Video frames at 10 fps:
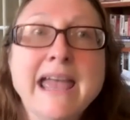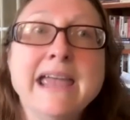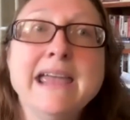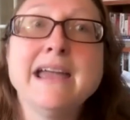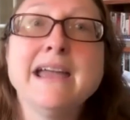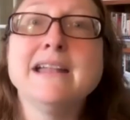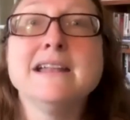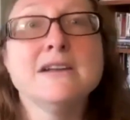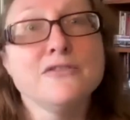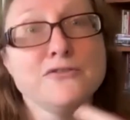
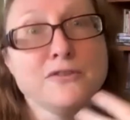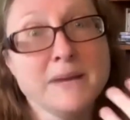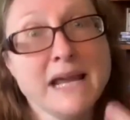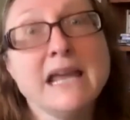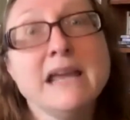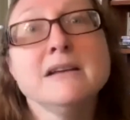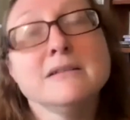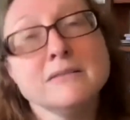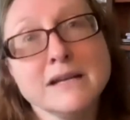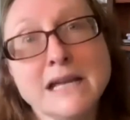And for me,
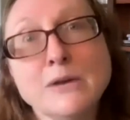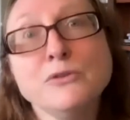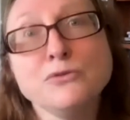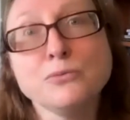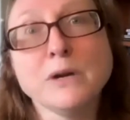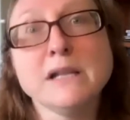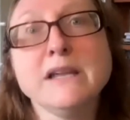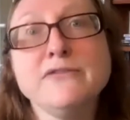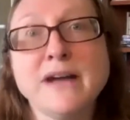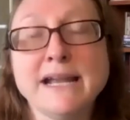it was
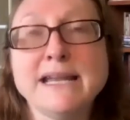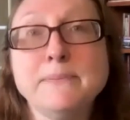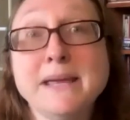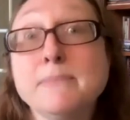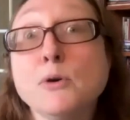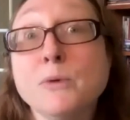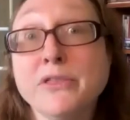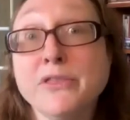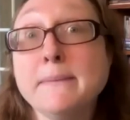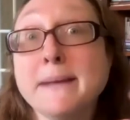really finding people
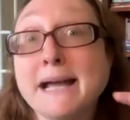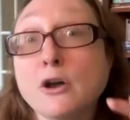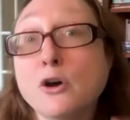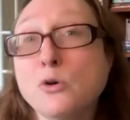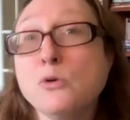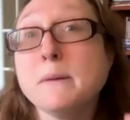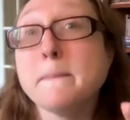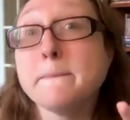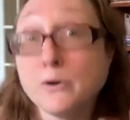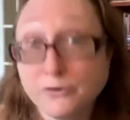within my own
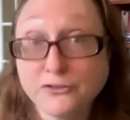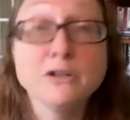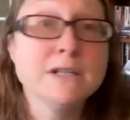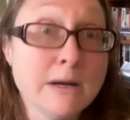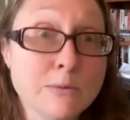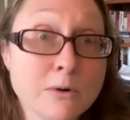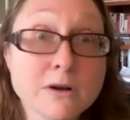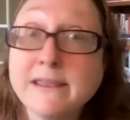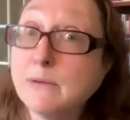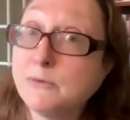personal
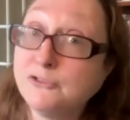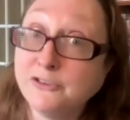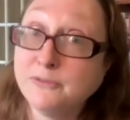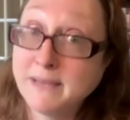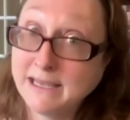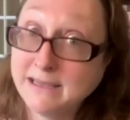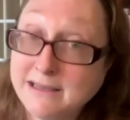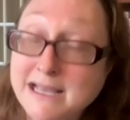network, and that was just me,